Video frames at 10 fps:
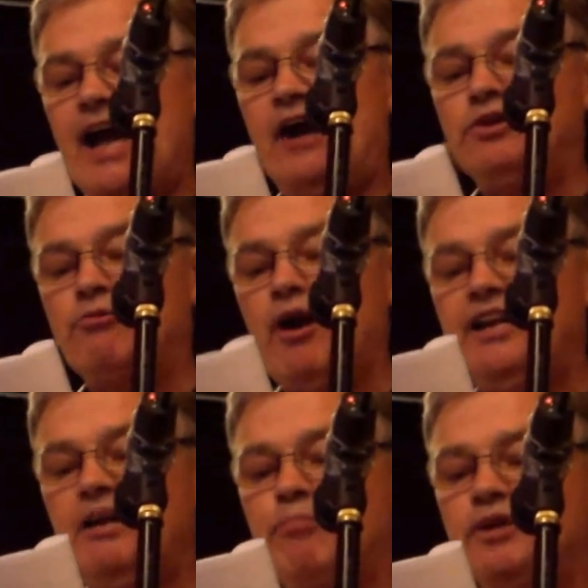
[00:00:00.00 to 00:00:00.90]
how to
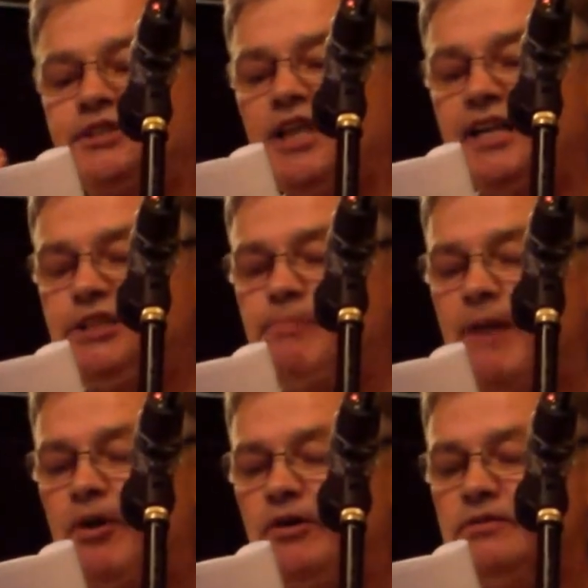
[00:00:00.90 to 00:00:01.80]
write a precise
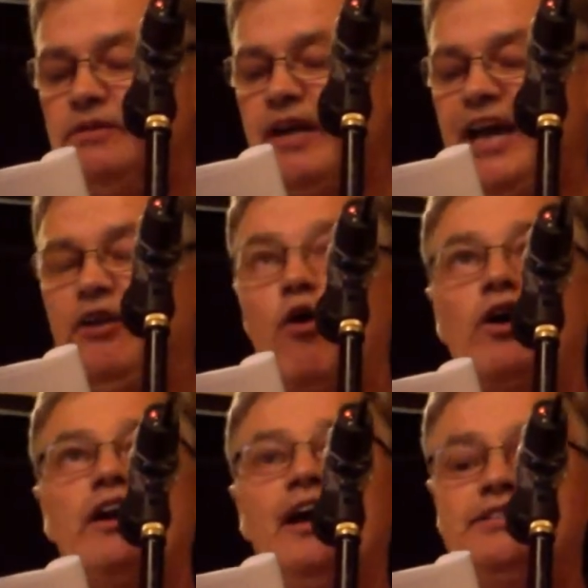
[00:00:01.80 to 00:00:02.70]
memo and
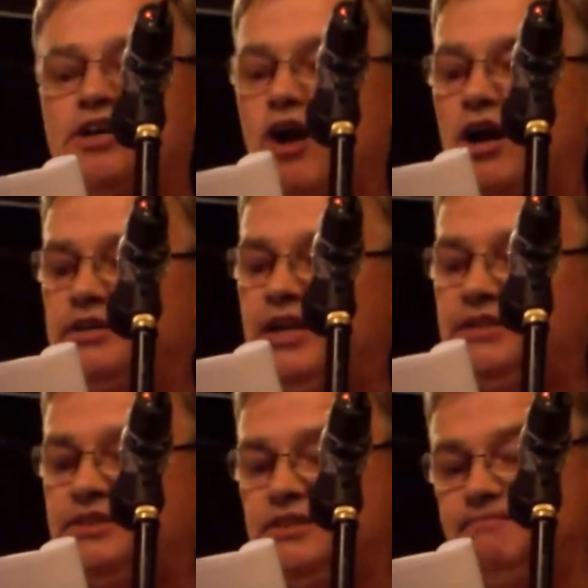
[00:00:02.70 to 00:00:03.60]
organize a
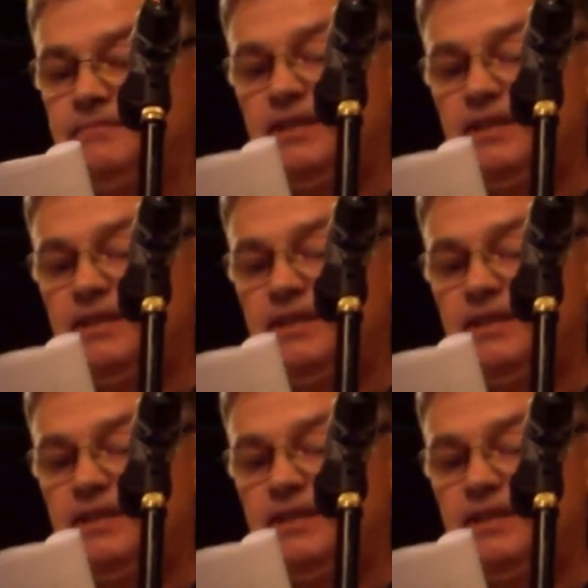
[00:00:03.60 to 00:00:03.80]
contest.